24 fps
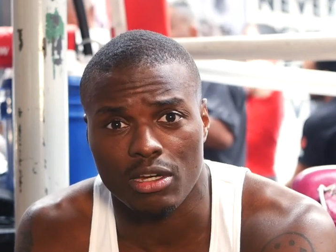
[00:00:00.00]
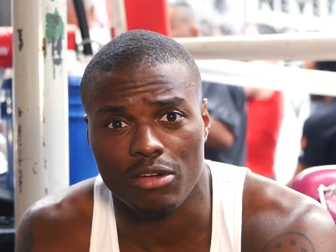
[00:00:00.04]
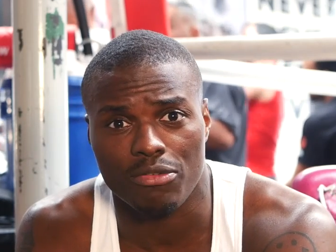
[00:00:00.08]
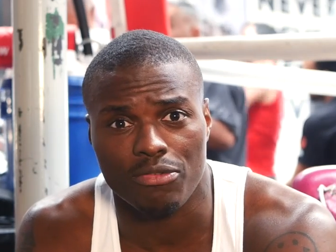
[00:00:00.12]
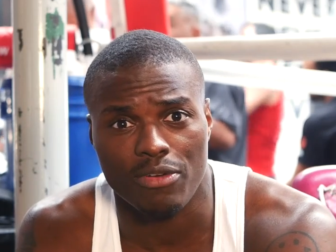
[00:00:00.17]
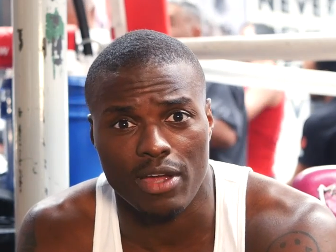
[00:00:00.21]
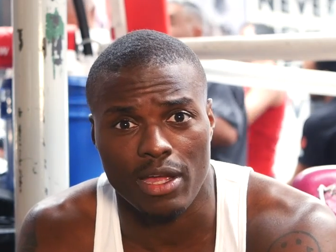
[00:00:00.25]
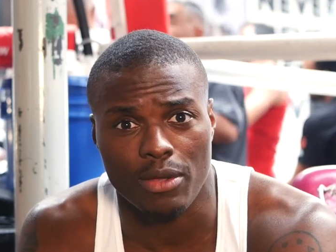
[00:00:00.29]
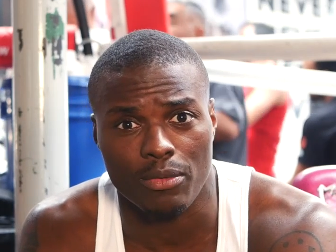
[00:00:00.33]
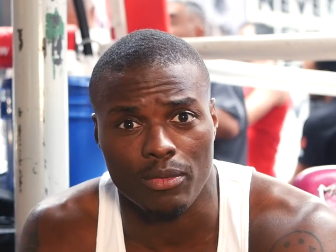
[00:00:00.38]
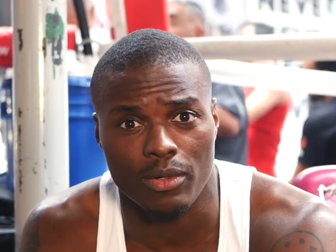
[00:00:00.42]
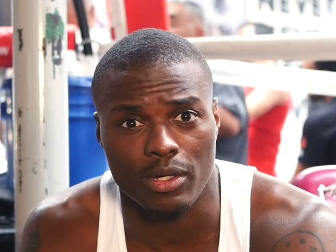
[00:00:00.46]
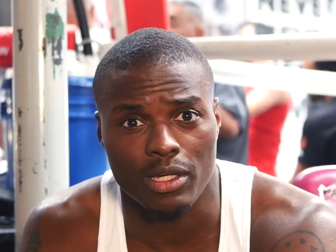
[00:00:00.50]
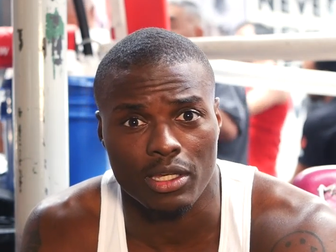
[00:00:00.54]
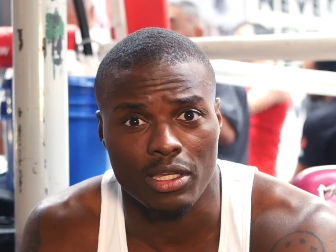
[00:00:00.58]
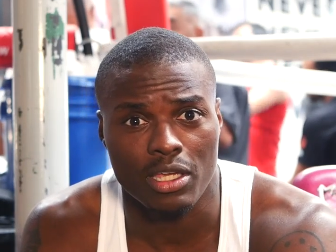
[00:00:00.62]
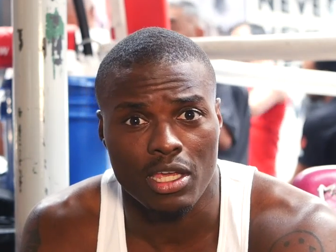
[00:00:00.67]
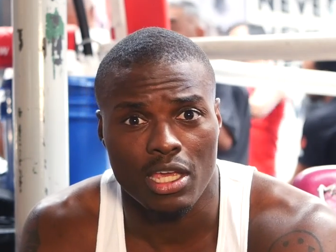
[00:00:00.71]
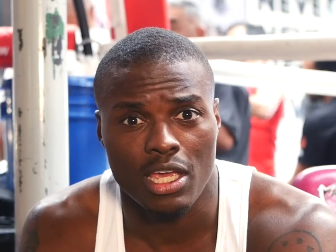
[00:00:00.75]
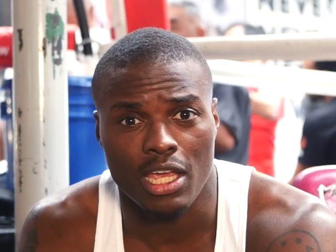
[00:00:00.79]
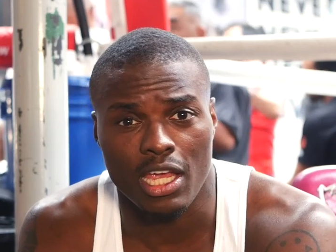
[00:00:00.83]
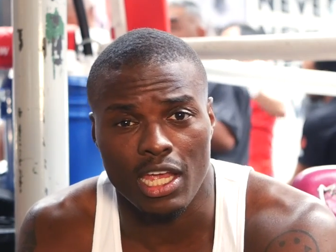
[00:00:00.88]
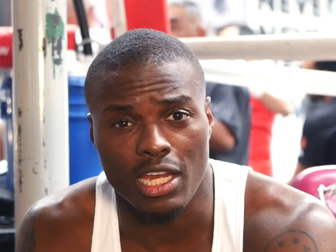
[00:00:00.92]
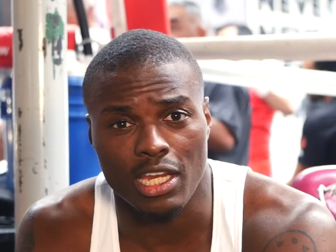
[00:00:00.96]
I fight with
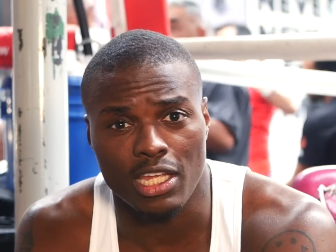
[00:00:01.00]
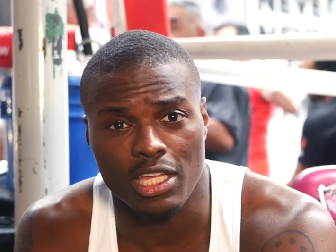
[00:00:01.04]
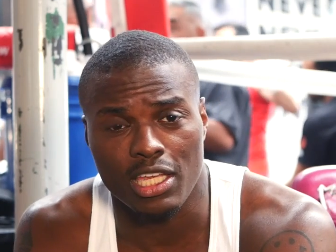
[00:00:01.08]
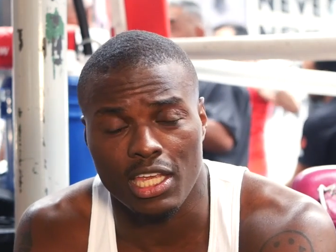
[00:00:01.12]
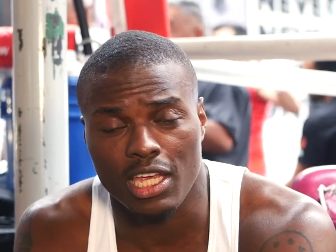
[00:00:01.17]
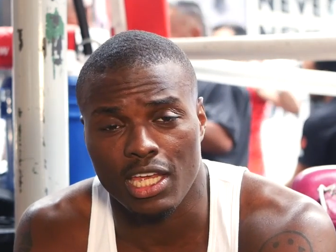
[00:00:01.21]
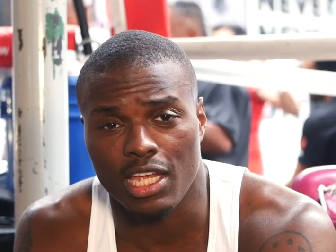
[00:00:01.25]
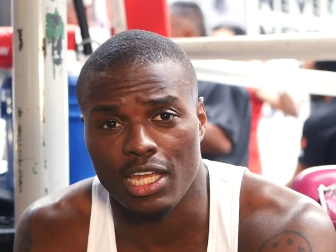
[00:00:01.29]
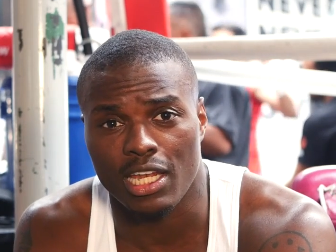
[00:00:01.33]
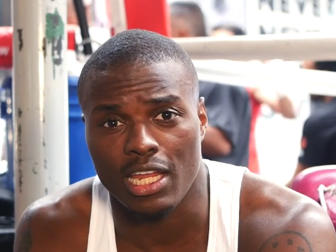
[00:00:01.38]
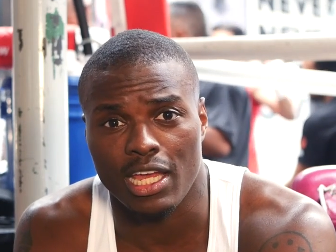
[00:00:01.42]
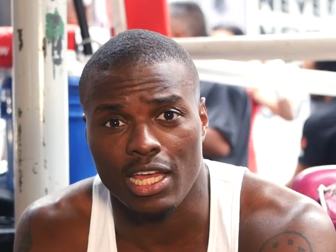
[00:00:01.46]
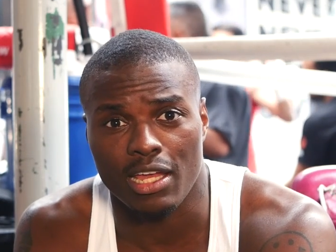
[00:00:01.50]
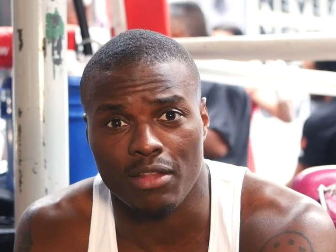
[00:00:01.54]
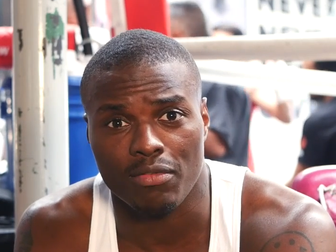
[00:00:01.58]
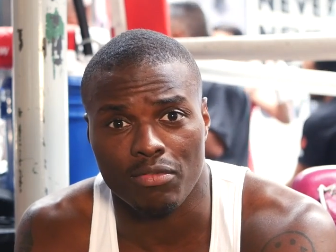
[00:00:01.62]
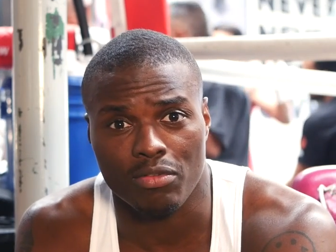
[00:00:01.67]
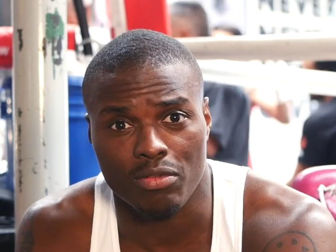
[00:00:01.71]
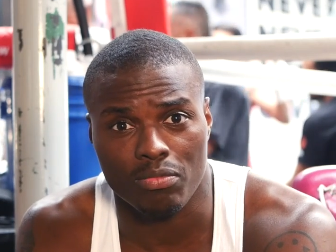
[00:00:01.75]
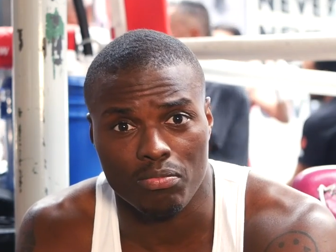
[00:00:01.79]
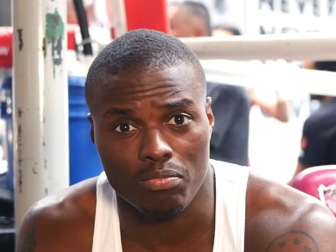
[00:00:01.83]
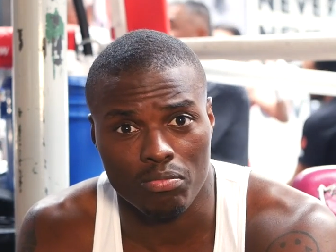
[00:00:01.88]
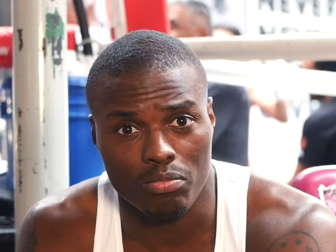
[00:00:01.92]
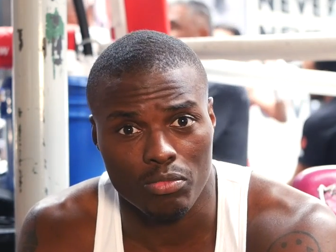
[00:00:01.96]
any kid that,
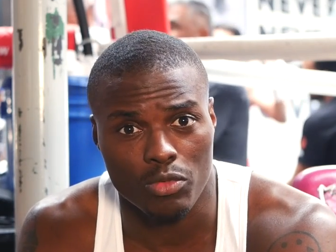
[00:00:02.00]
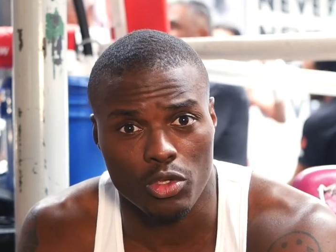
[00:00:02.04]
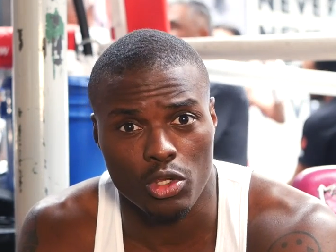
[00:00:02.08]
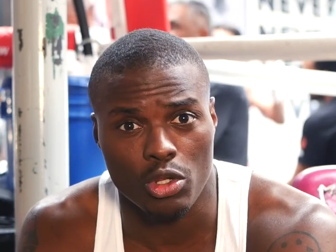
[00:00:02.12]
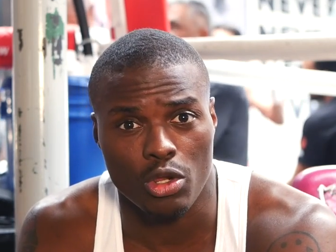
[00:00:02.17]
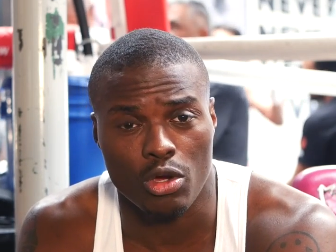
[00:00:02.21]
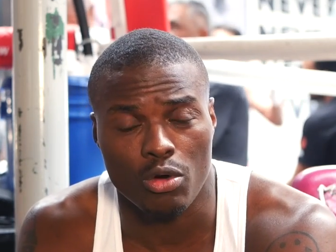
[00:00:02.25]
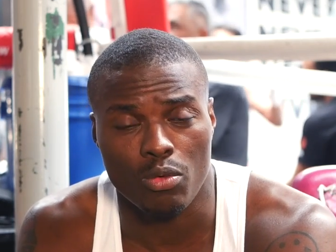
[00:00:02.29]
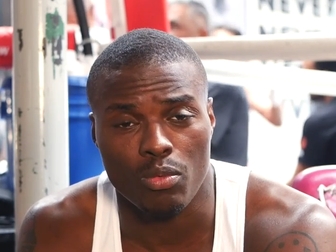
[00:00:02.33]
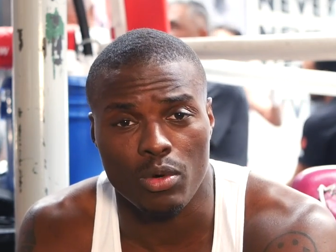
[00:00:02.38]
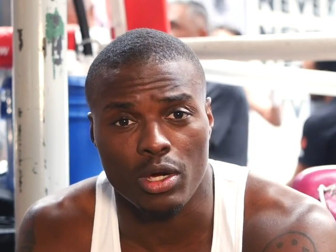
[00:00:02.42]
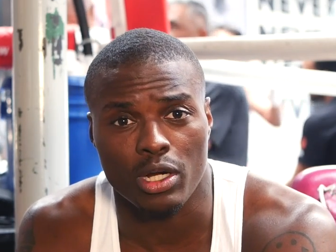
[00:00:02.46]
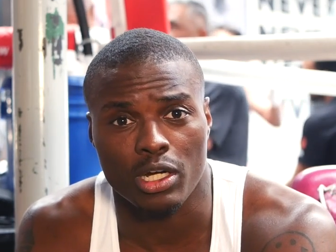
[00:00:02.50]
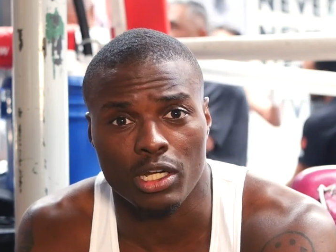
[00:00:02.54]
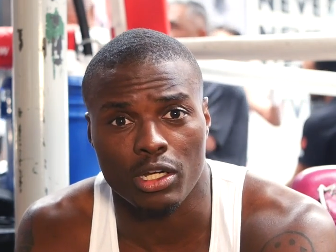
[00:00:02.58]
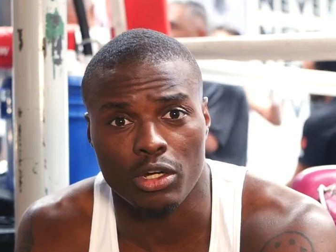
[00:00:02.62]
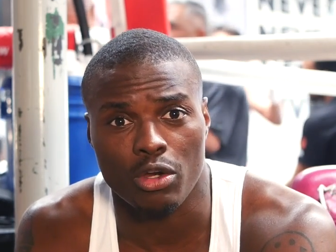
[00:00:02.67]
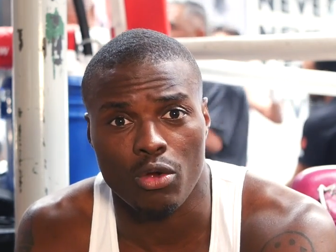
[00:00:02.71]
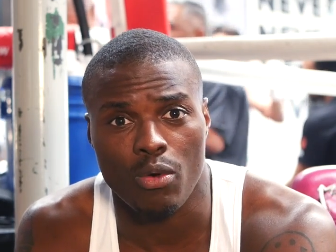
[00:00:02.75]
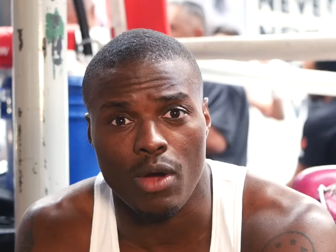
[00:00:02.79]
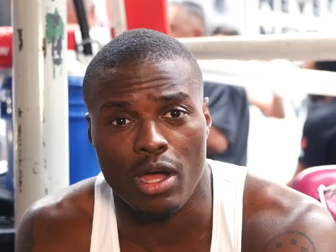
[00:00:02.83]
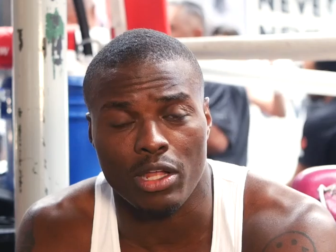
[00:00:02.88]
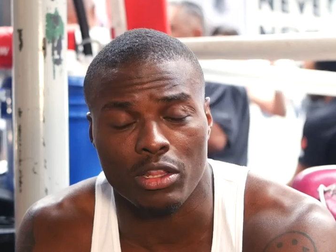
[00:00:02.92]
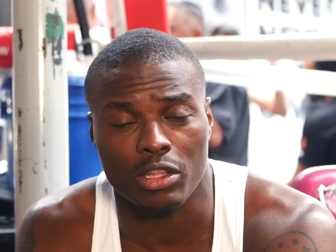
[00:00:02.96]
you know, want to
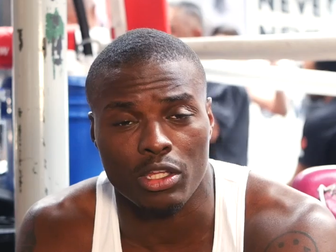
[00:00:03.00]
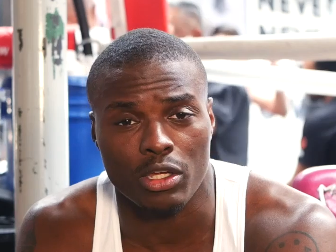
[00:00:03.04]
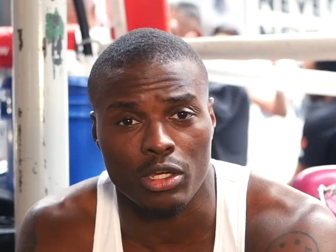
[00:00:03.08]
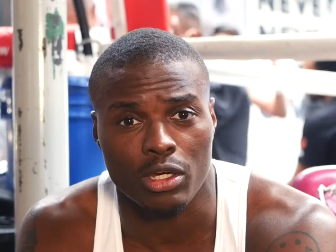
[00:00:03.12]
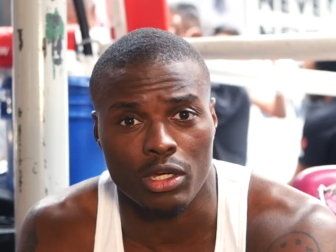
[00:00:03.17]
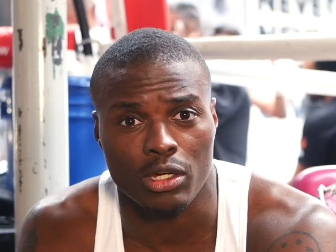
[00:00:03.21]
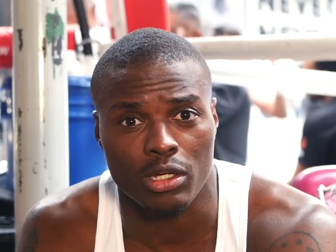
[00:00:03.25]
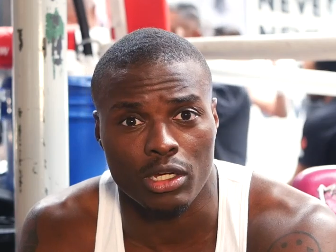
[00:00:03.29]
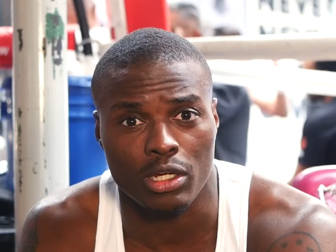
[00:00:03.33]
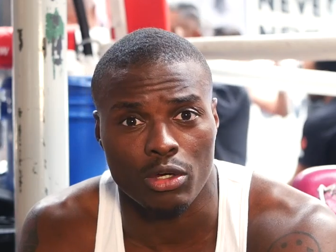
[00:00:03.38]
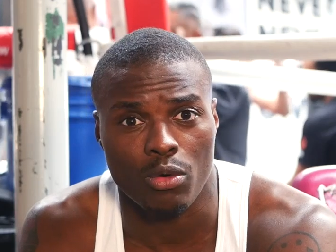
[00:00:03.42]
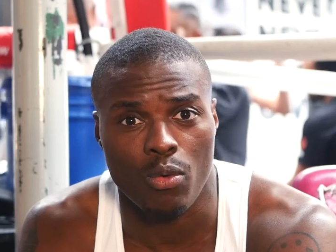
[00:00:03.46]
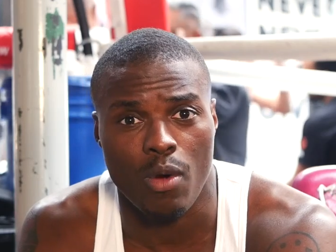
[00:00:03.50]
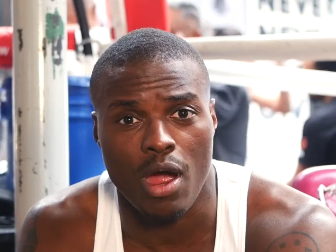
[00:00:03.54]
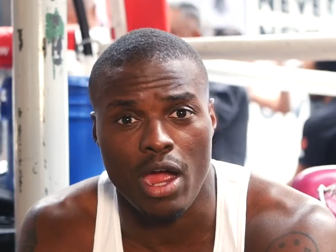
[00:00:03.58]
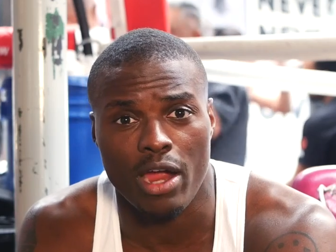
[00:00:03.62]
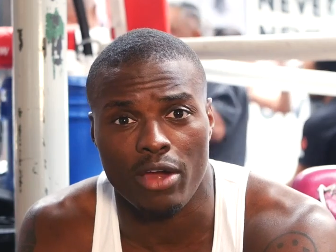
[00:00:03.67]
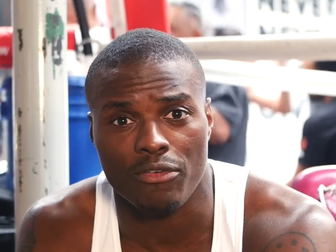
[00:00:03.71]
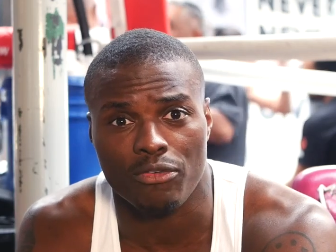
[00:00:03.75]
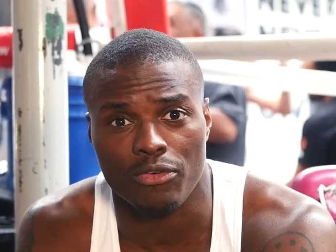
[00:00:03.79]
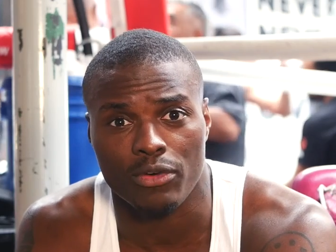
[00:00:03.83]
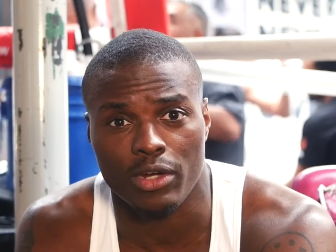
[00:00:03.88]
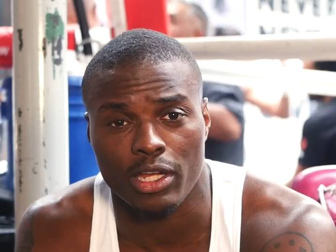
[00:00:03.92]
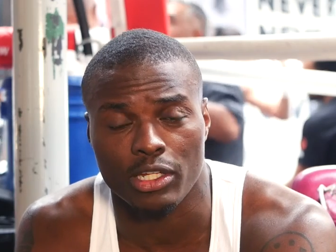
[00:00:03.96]
go out there and
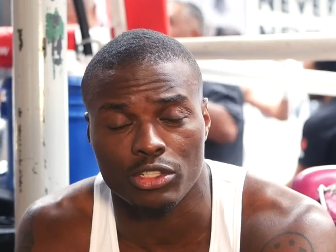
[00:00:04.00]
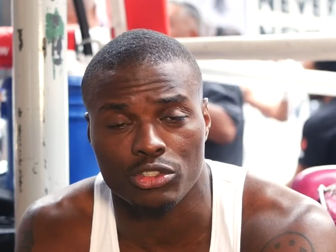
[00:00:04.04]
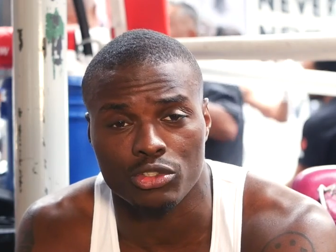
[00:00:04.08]
acquire for their